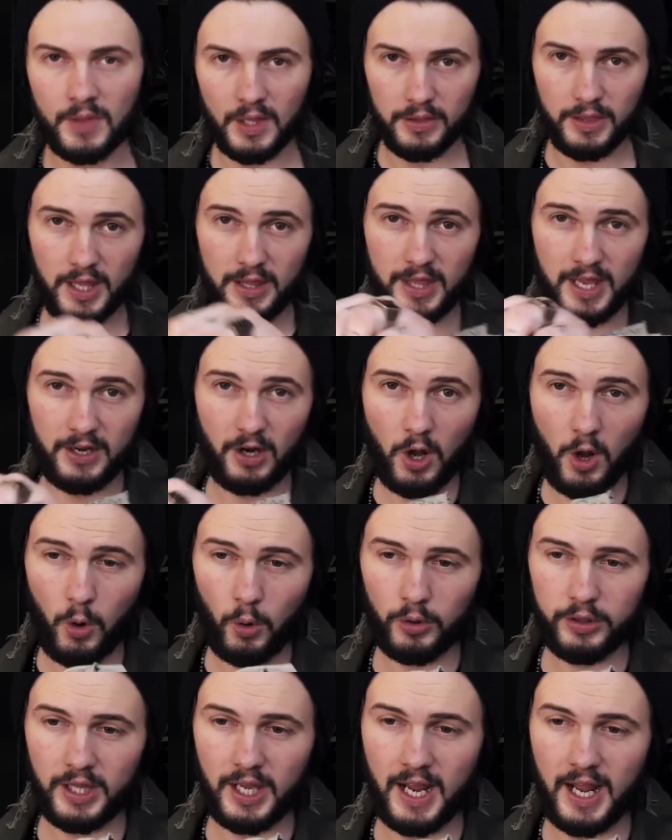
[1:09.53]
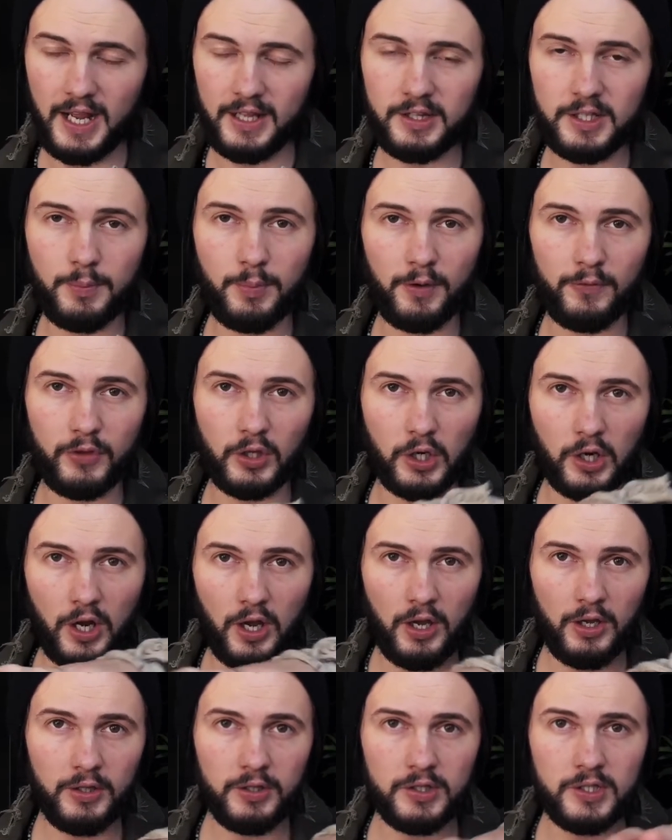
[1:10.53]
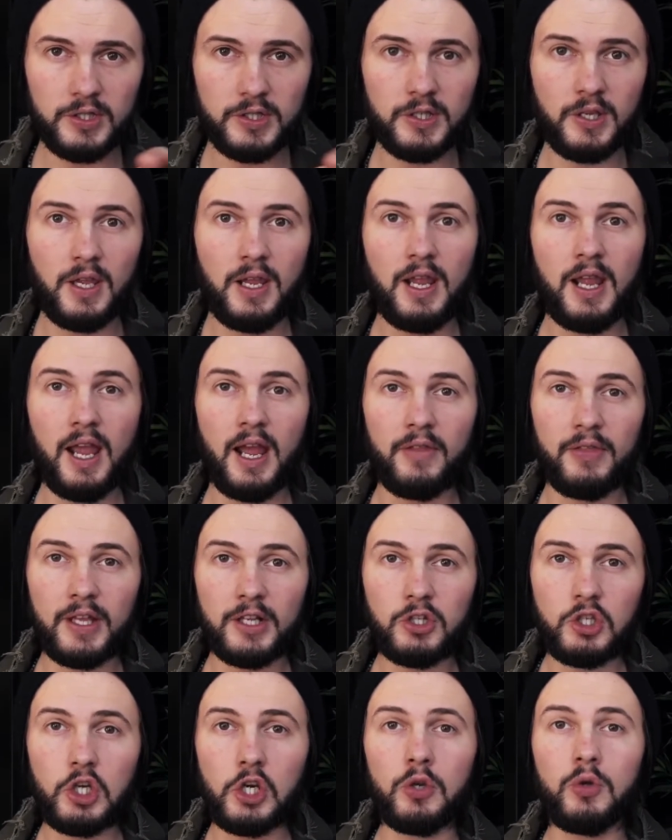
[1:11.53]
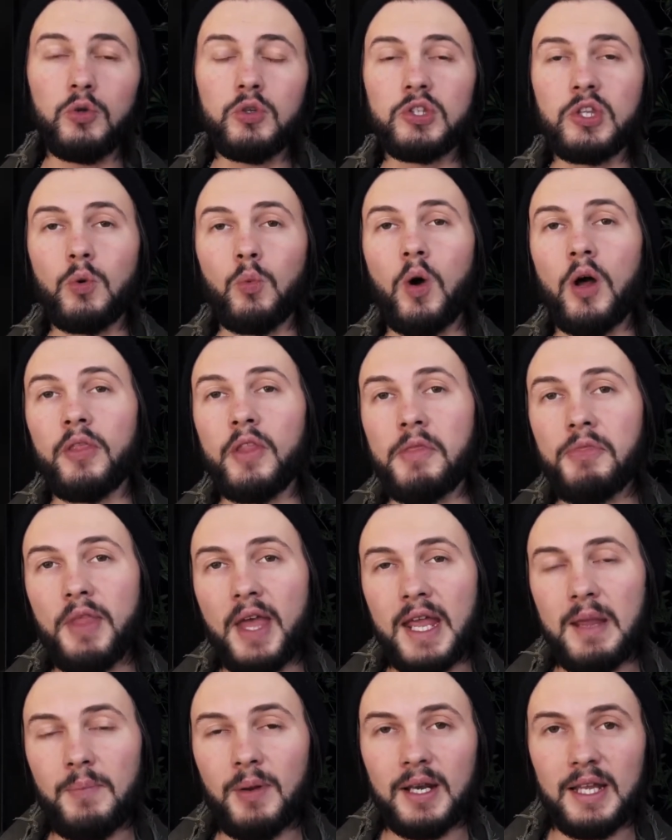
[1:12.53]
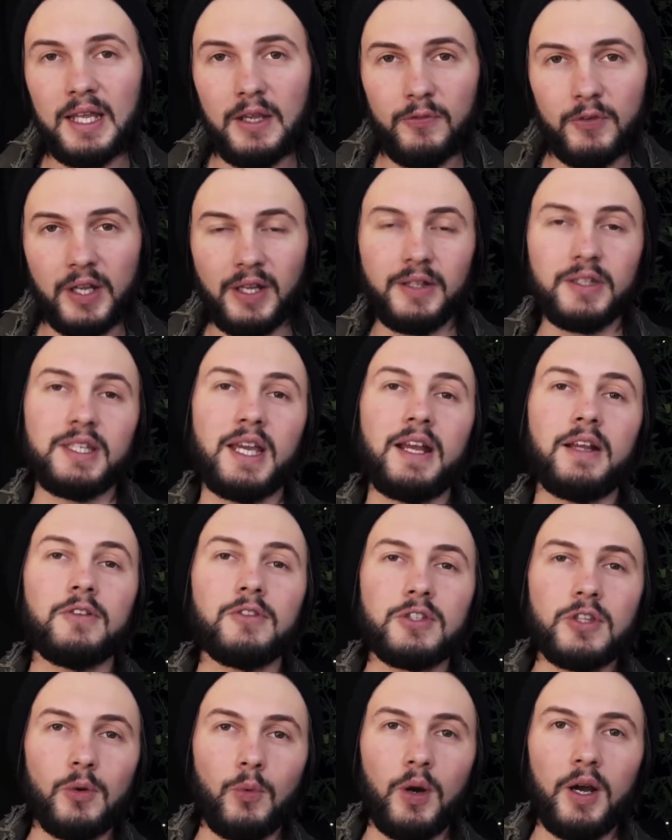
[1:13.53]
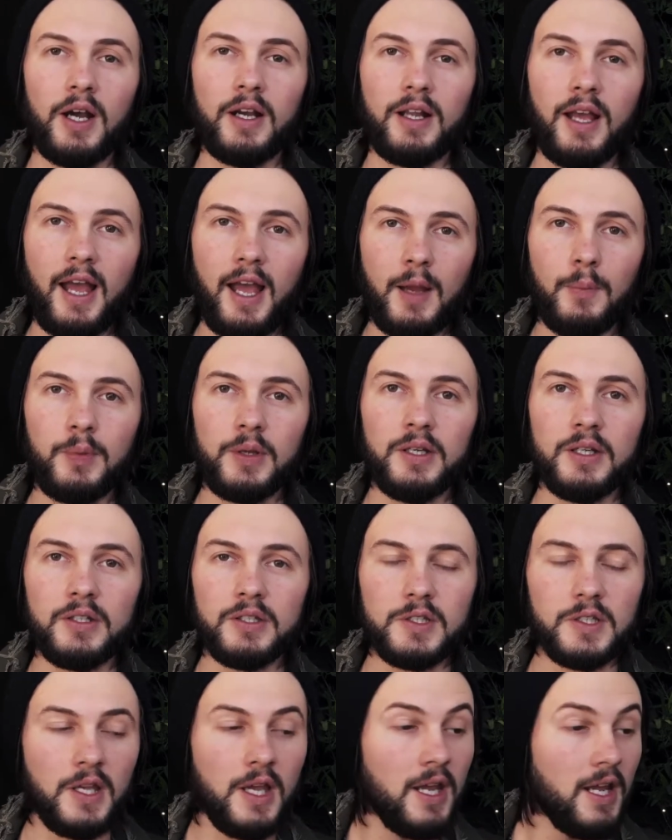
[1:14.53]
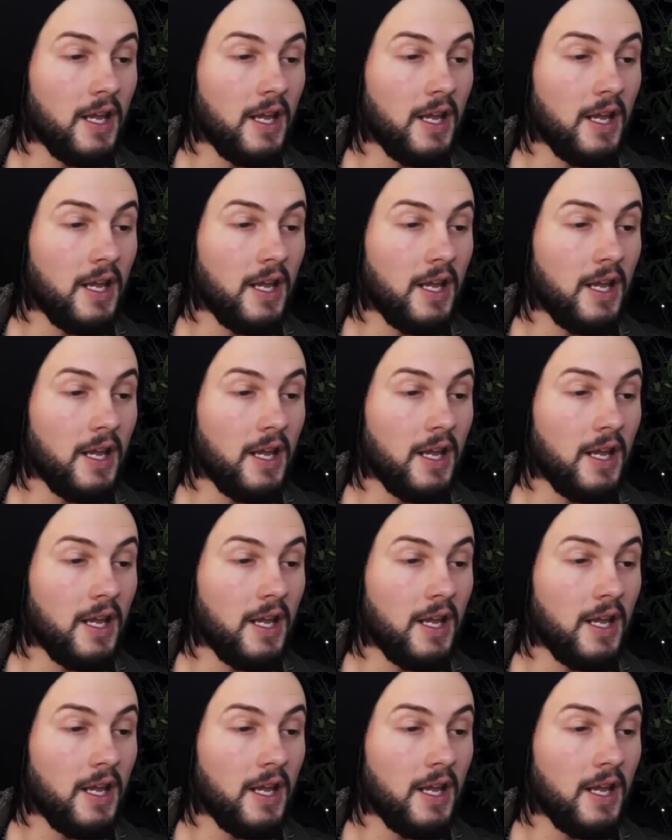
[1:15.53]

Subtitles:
They then hold their hand above the cards and they choose the one that they believe contains the word happiness.